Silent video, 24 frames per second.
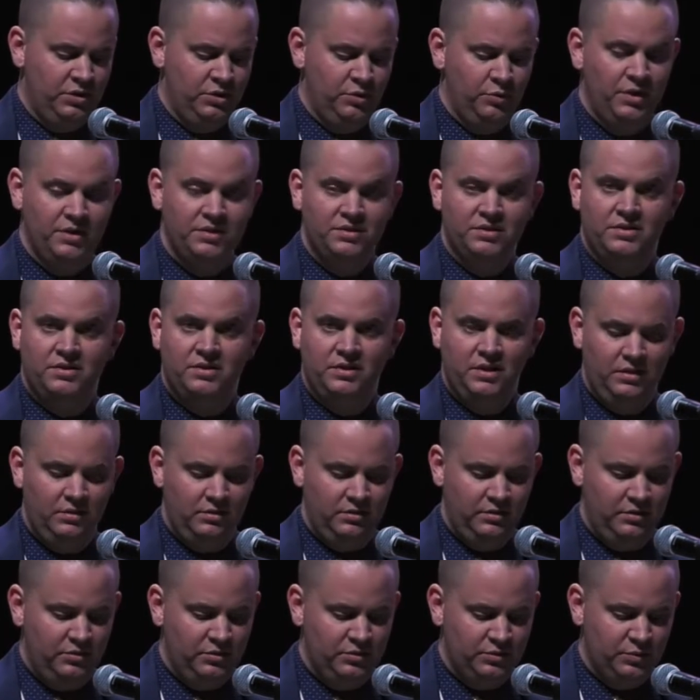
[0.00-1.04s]
USDA
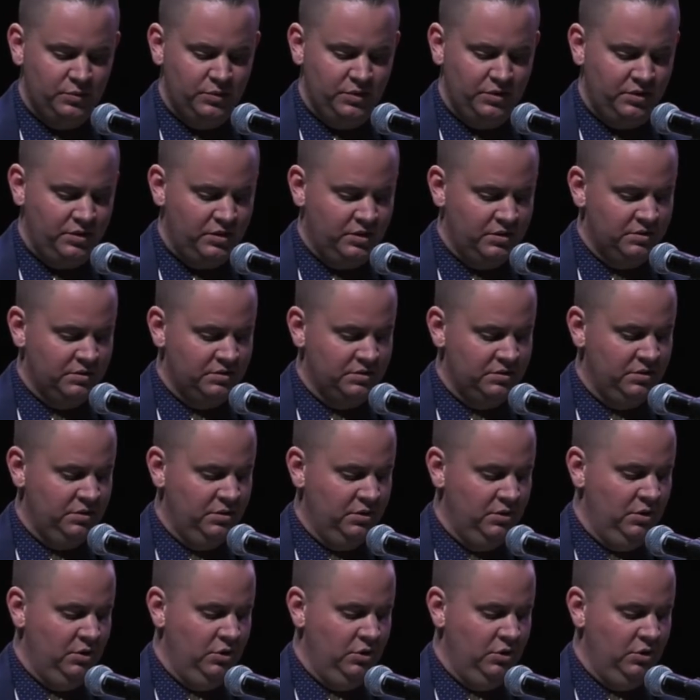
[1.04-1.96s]
leaders with us